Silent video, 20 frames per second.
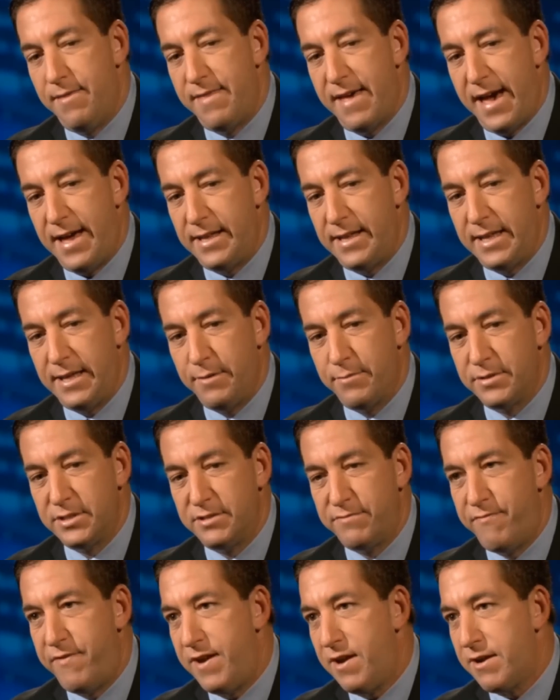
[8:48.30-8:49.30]
that he
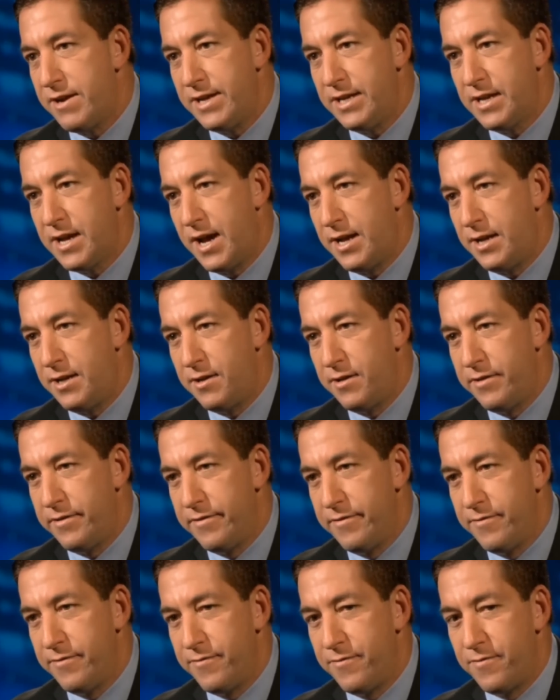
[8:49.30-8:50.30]
was very kind
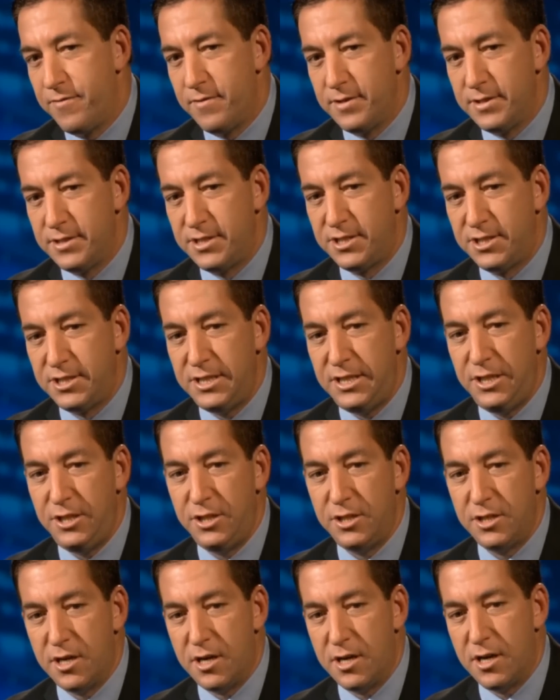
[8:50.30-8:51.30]
of
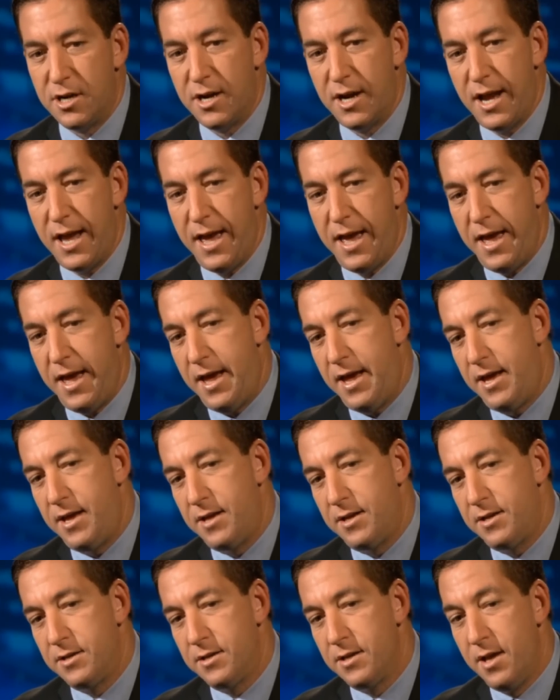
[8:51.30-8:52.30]
senior
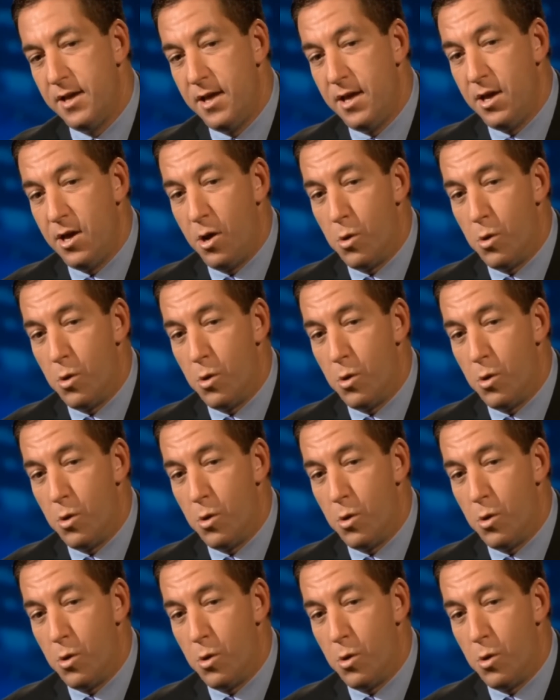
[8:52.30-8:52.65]
and